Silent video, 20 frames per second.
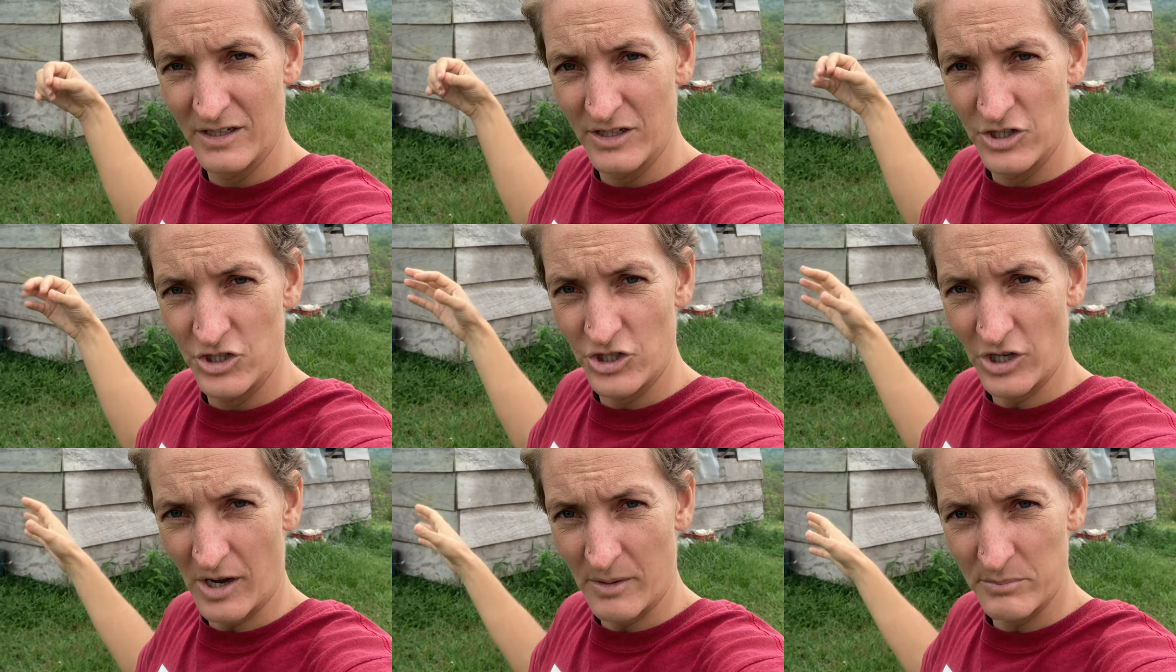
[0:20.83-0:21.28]

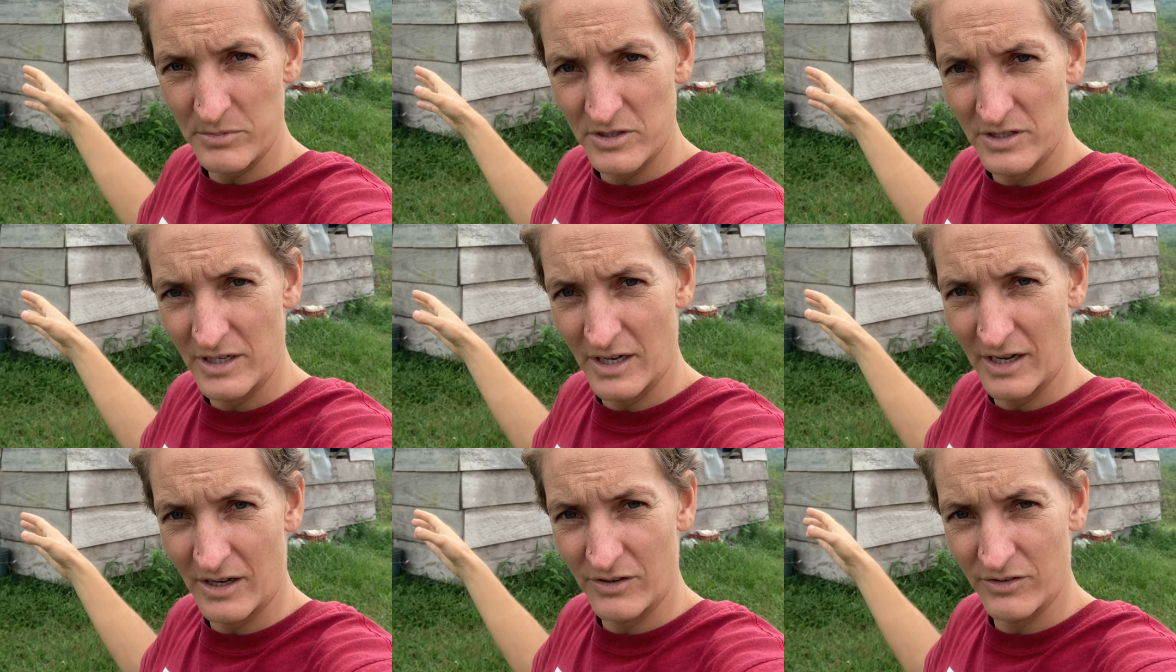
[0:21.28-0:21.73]
chopped
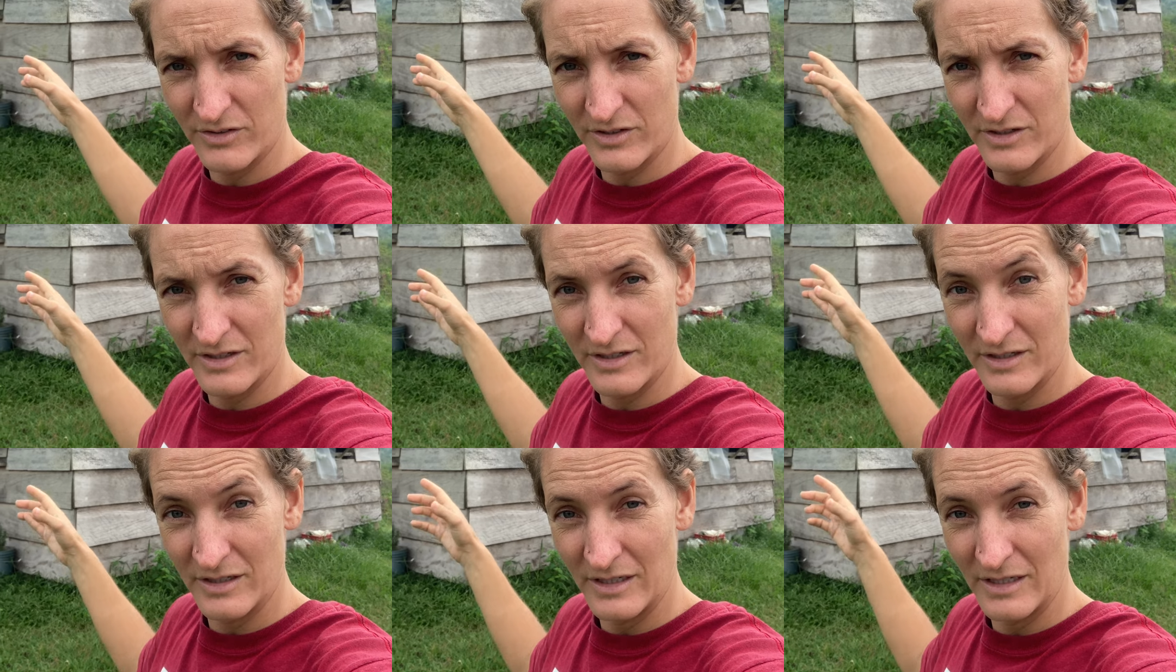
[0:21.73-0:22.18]
down
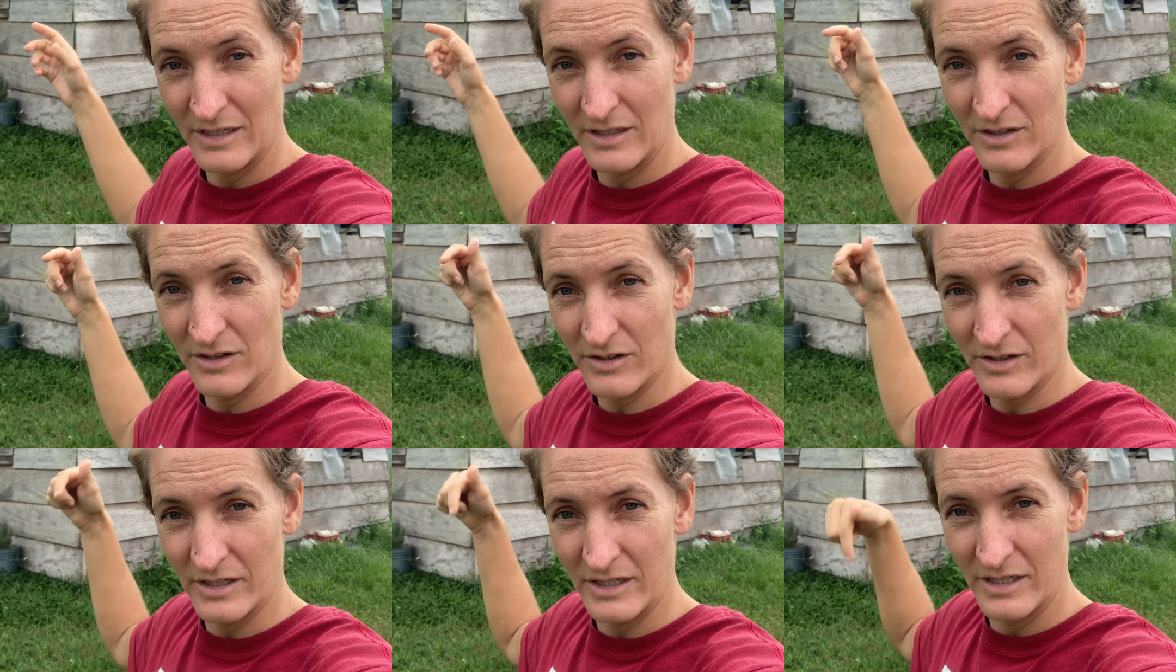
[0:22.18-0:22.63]

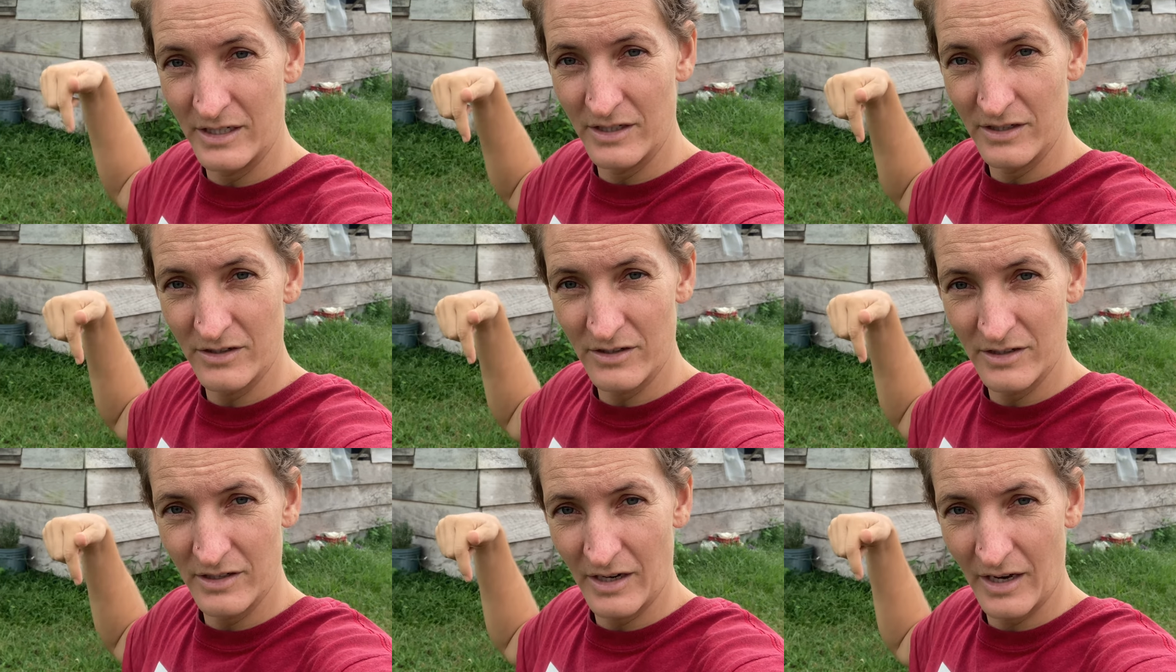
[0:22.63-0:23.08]
either here